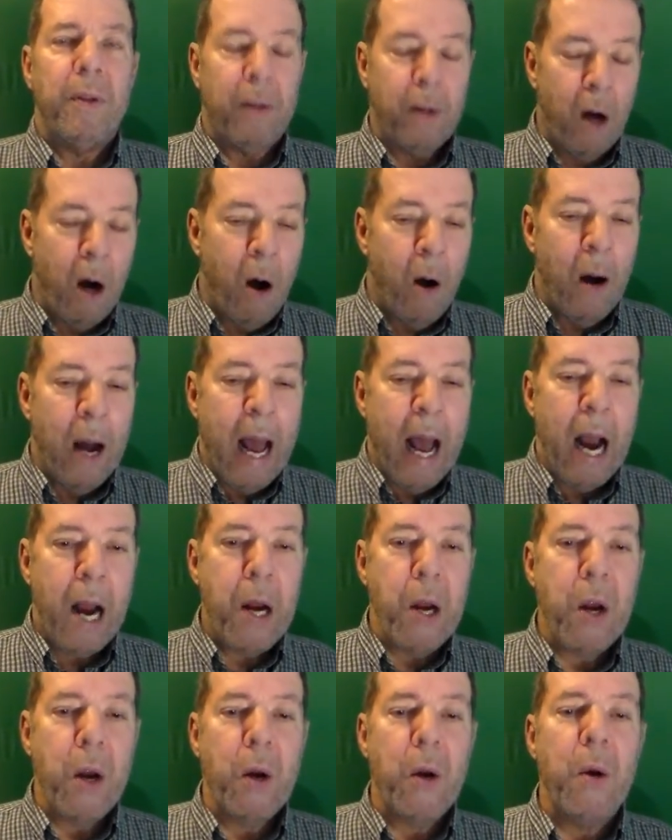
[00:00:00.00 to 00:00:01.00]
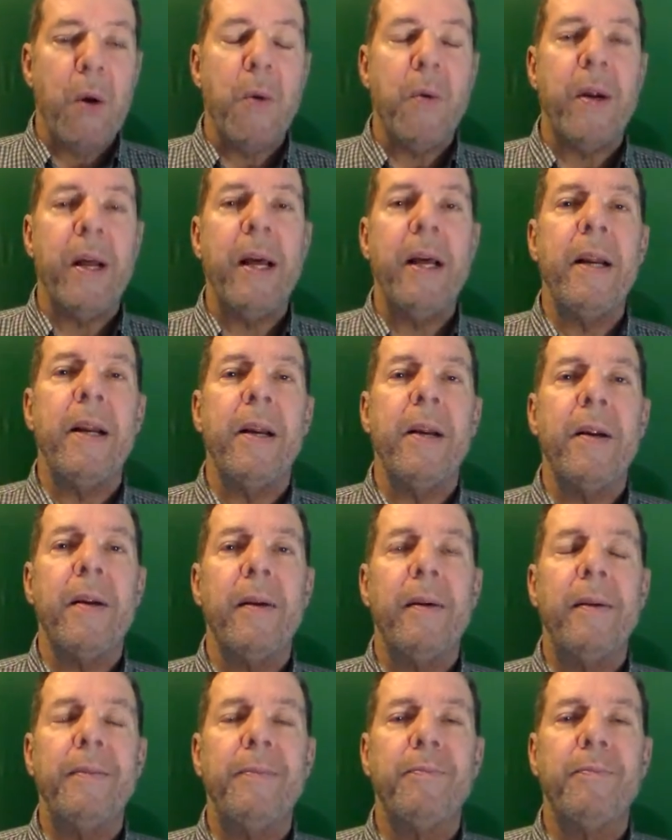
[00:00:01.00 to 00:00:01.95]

saw action who didn't.